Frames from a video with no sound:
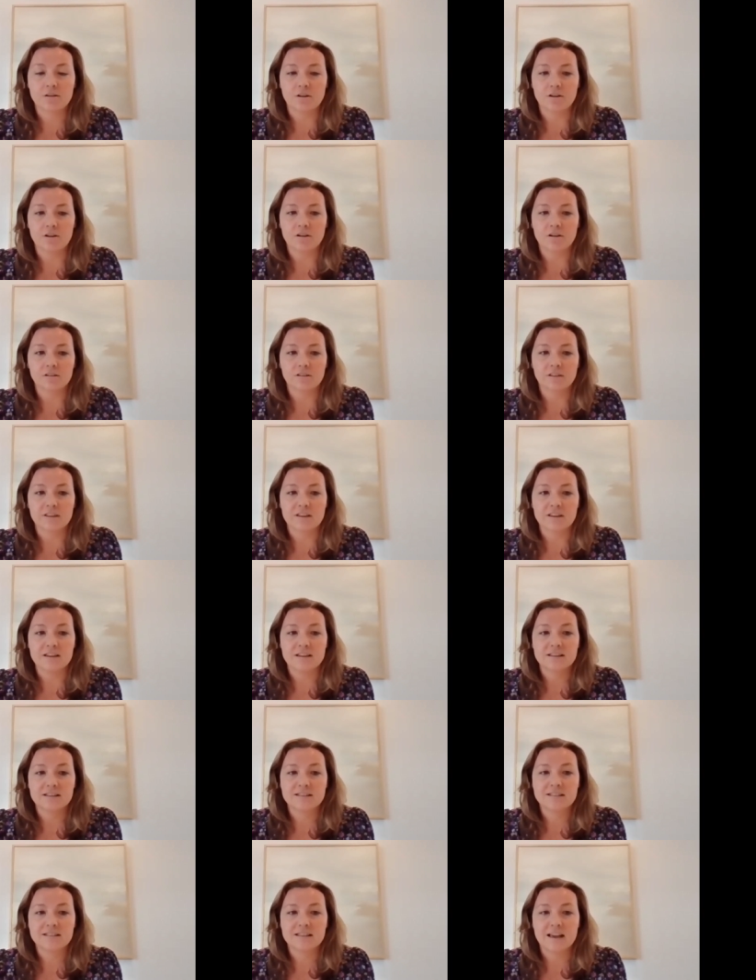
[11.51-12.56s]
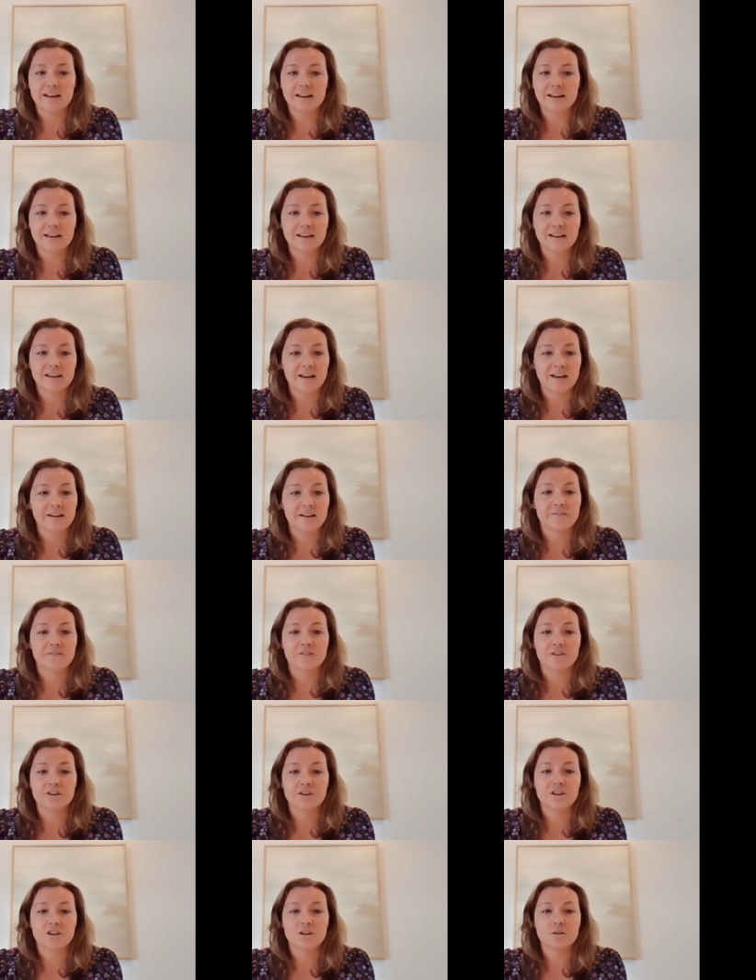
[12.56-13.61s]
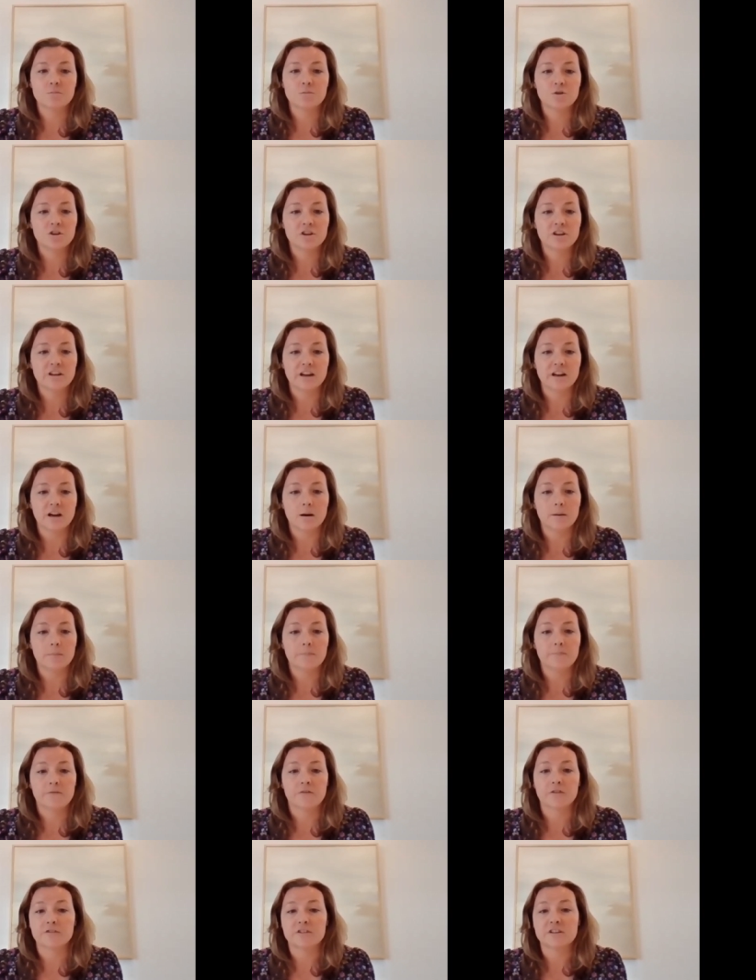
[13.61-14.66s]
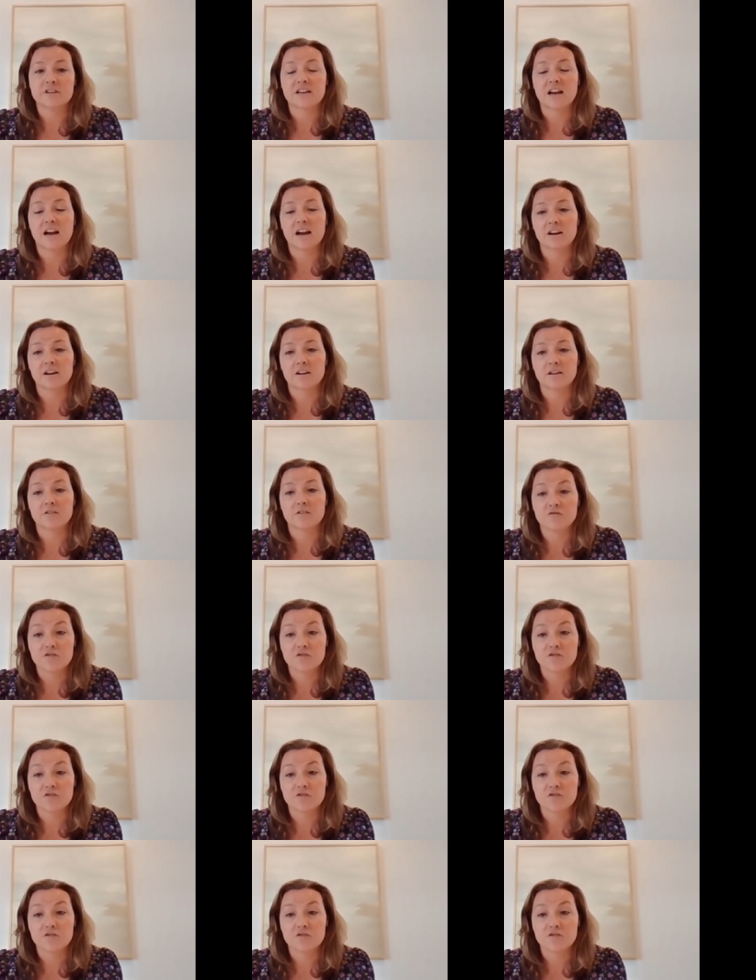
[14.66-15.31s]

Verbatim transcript: called the Setting Every Community Up for Retire